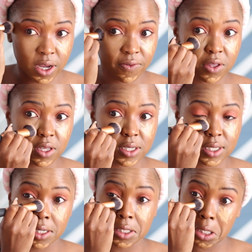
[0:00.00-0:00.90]
everything
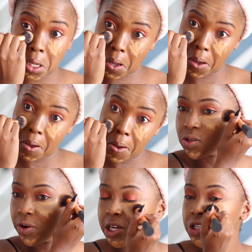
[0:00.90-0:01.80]
sets.
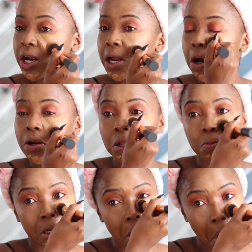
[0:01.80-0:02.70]
It's already drying out a little
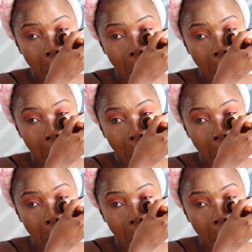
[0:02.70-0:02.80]
bit.